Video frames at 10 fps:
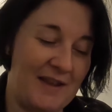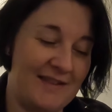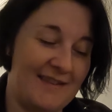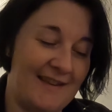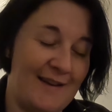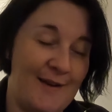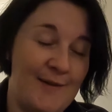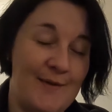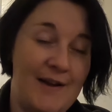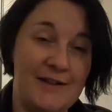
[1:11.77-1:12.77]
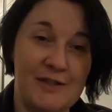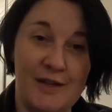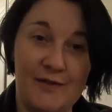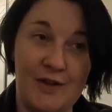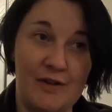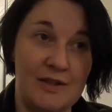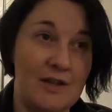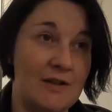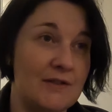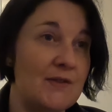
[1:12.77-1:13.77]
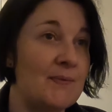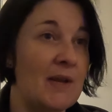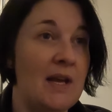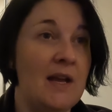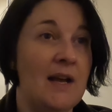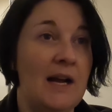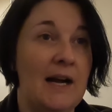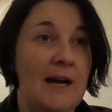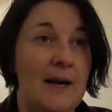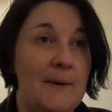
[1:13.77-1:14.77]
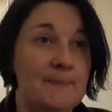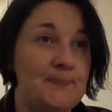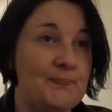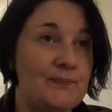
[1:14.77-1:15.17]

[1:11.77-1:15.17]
with uh, Angela of Yarn and Yarns. Um,